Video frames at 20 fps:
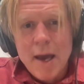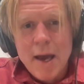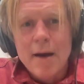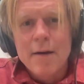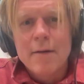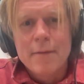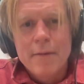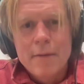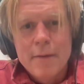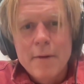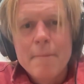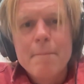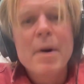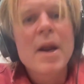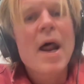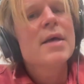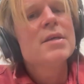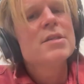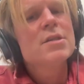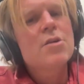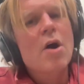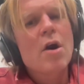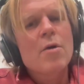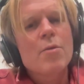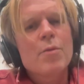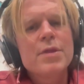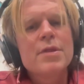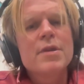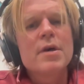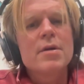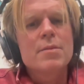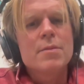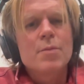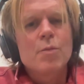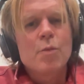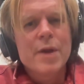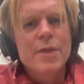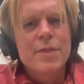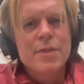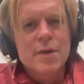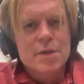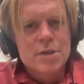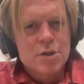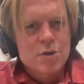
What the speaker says: Yeah. But I start with the